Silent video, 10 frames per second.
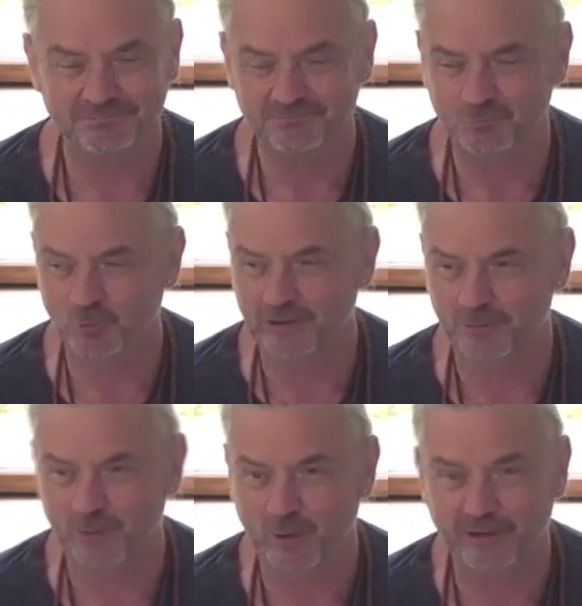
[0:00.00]
where
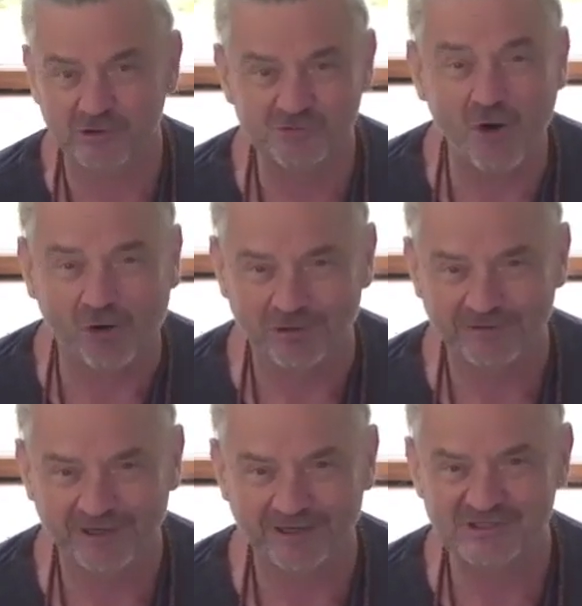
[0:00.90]
where it goes wrong.
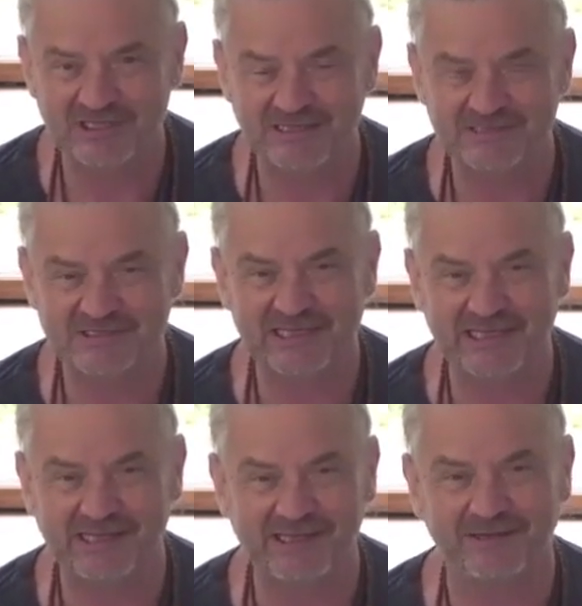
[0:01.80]
You know, see
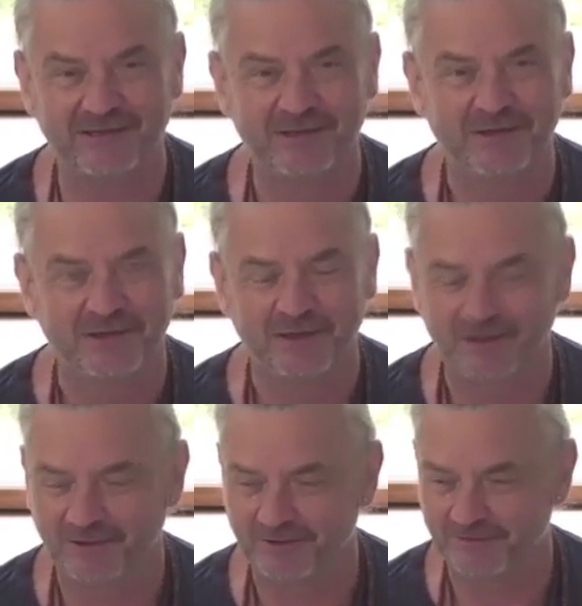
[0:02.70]
see.
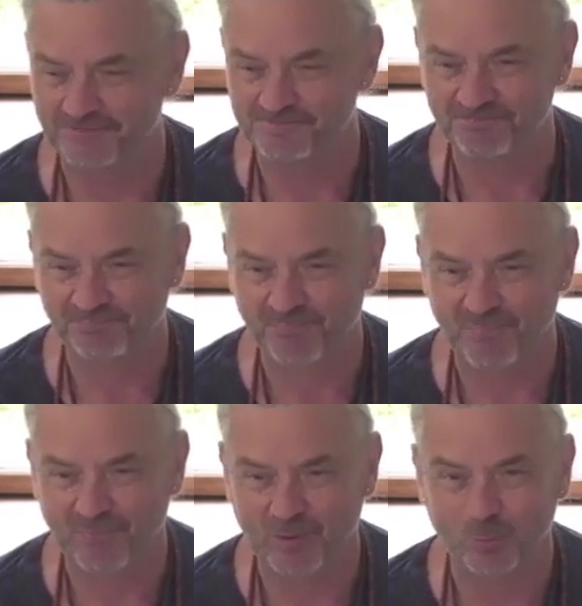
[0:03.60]
Um,
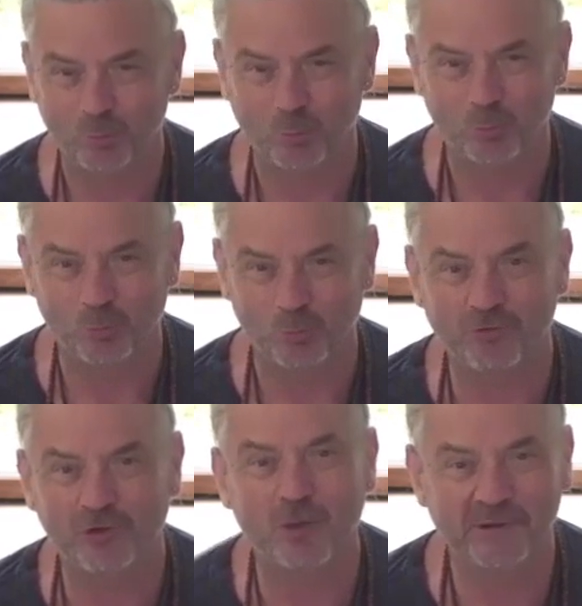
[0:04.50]
what
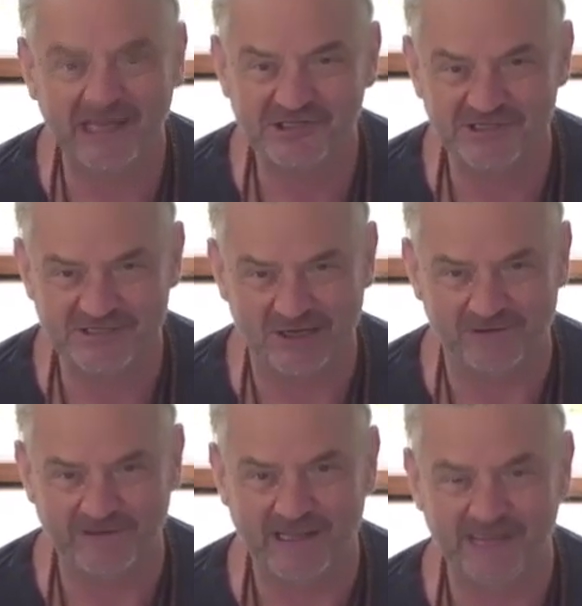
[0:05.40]
the complications
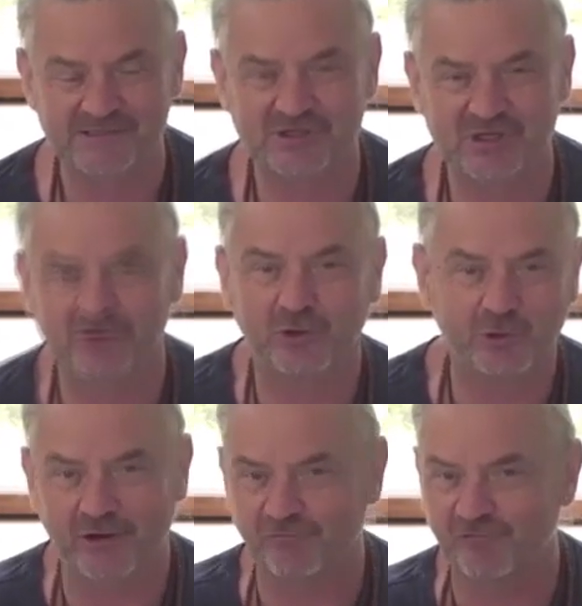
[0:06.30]
are in that so that you can
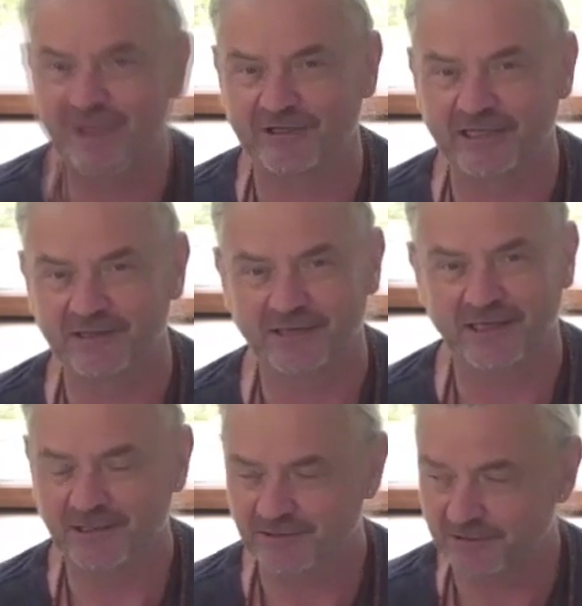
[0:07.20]
unravel it
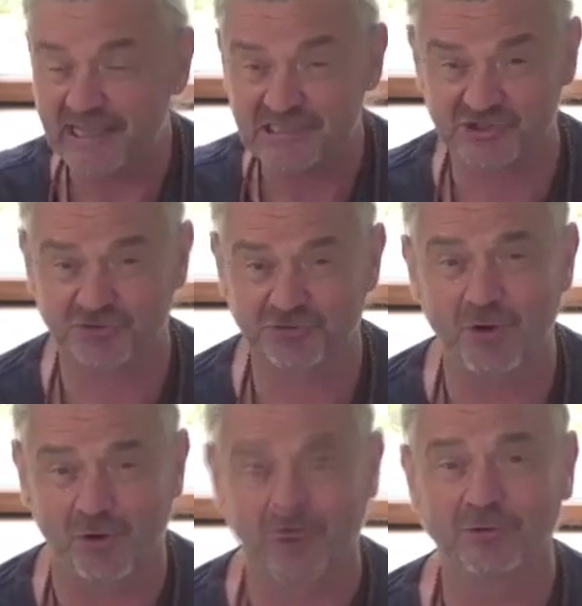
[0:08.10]
and get
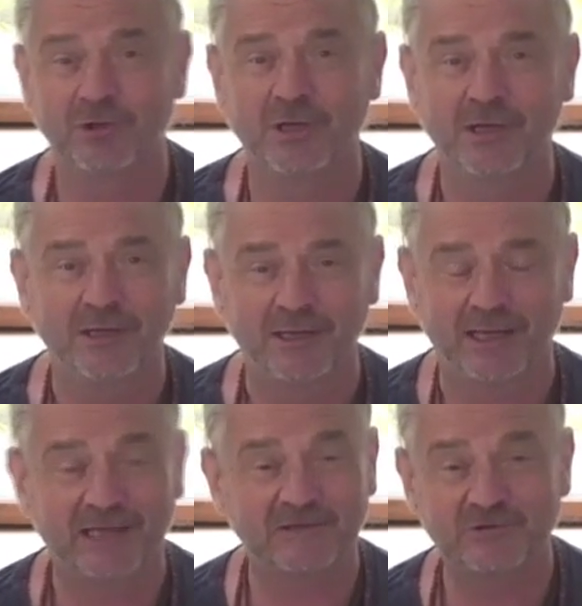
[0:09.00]
strong
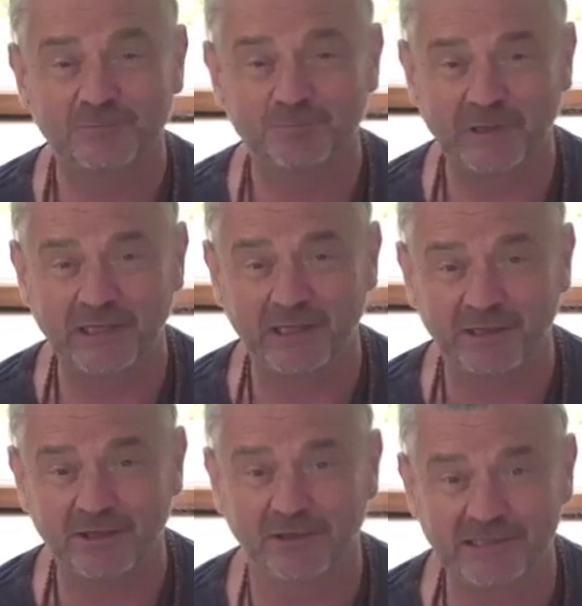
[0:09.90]
at being
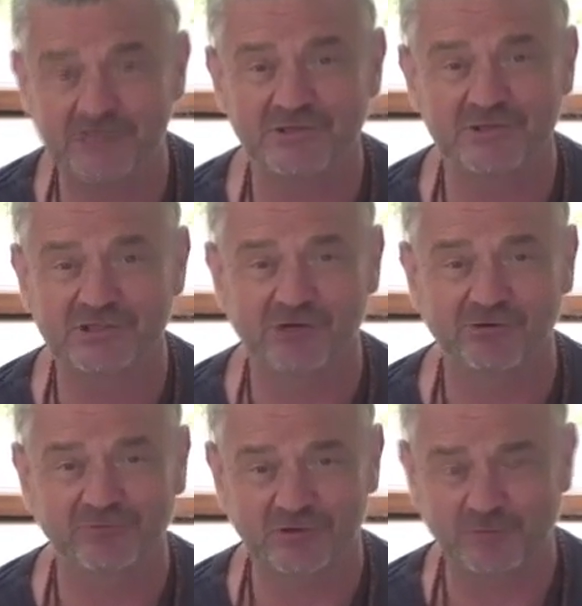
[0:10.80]
kind to
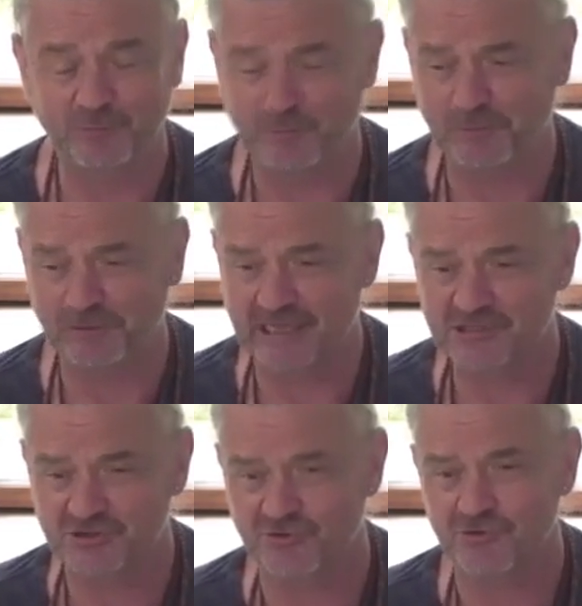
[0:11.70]
yourself get
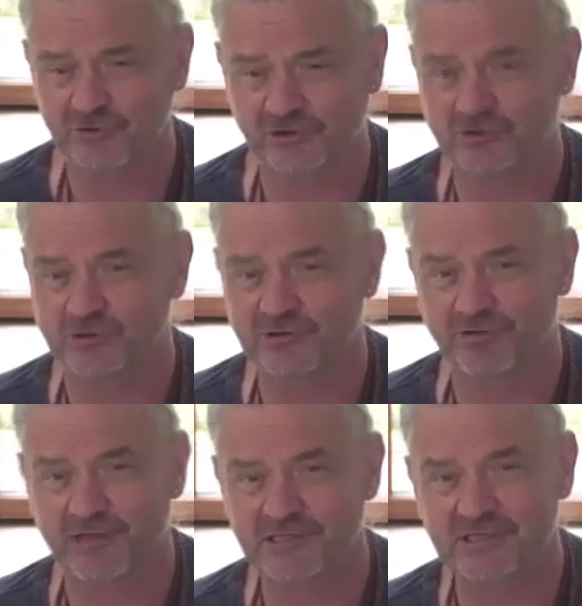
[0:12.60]
strong at doing the
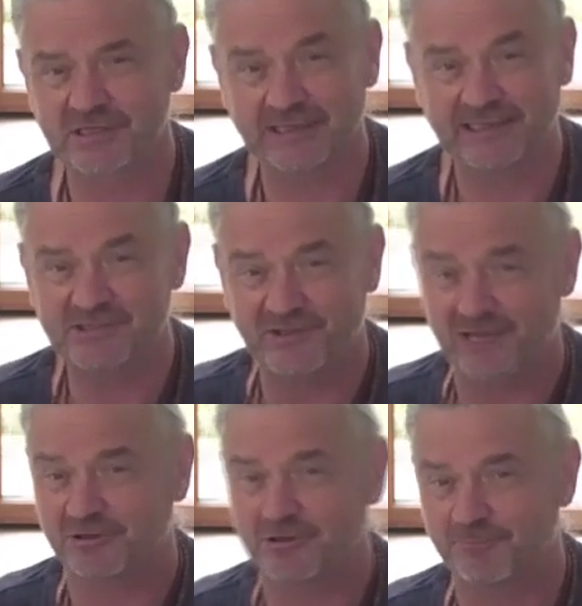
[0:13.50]
things that lead to the
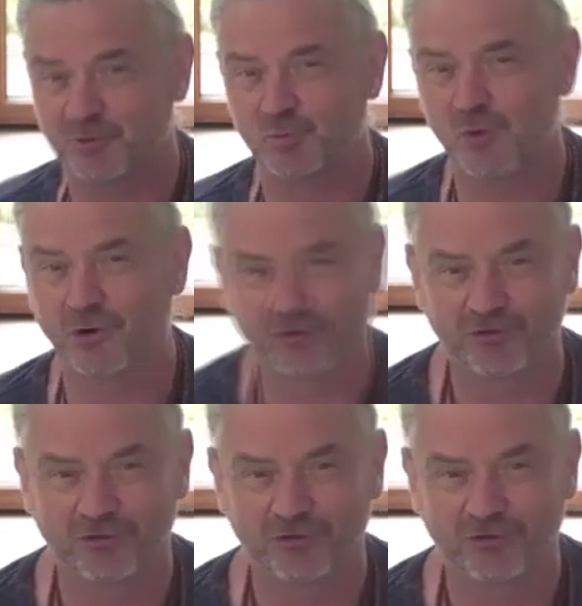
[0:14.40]
outcome you want